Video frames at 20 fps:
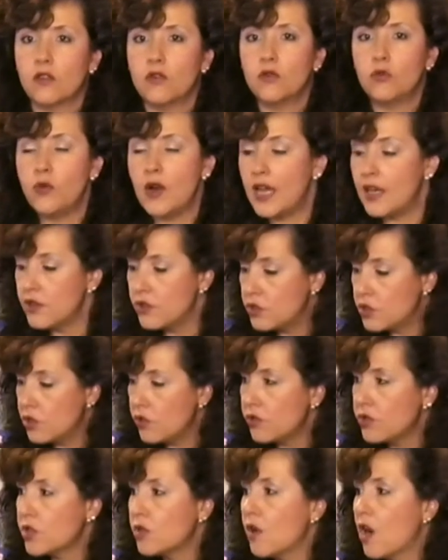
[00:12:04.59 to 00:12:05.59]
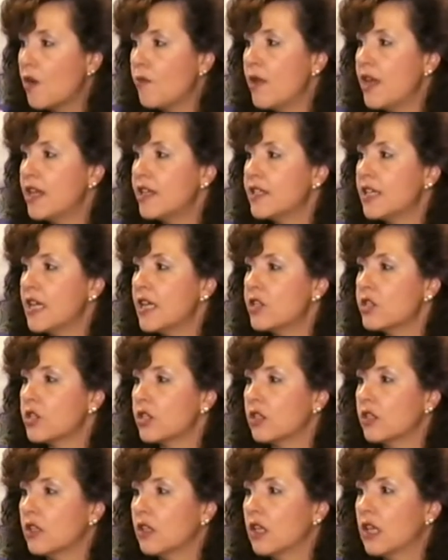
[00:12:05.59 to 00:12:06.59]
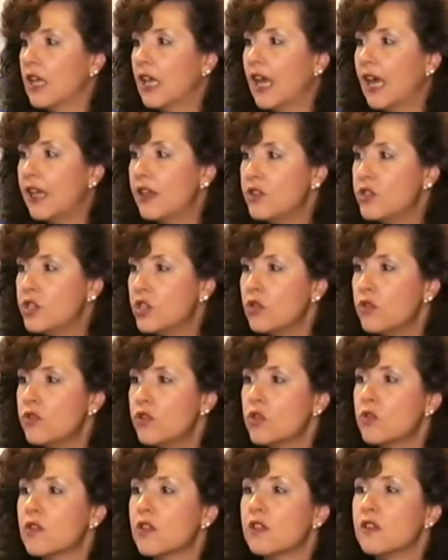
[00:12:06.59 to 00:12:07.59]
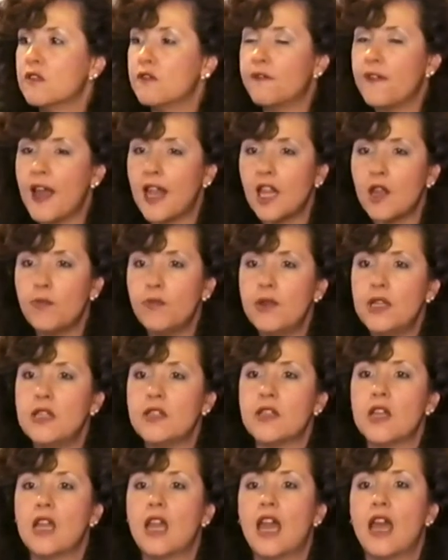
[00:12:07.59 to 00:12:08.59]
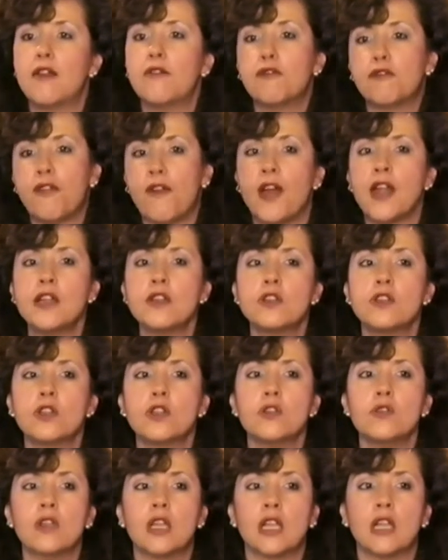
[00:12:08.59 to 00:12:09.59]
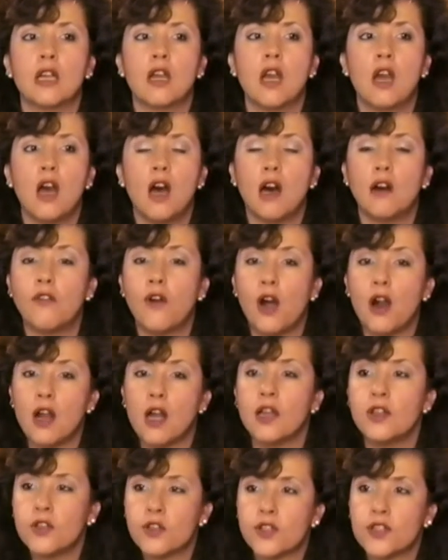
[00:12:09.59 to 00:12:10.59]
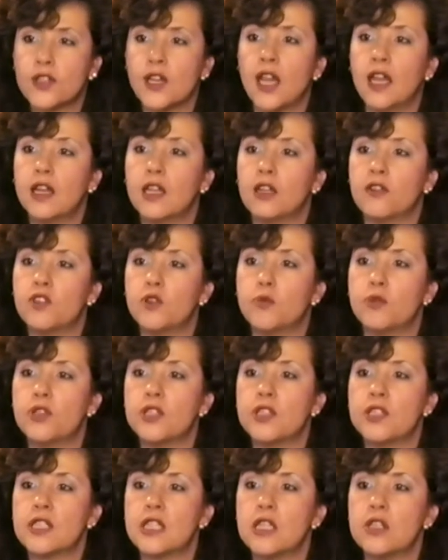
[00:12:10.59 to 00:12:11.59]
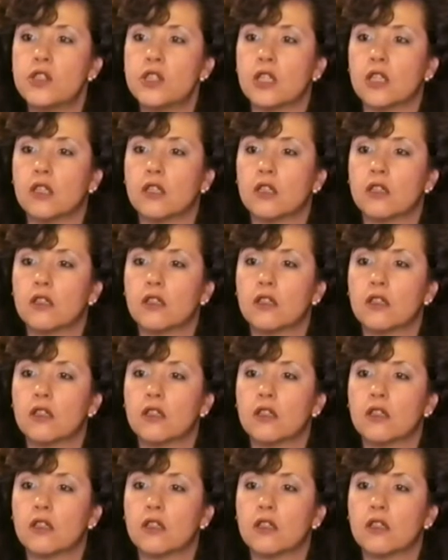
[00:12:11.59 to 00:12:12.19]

When, due to our meditation and due to the development and fine tuning of our understanding of the Buddha's teaching,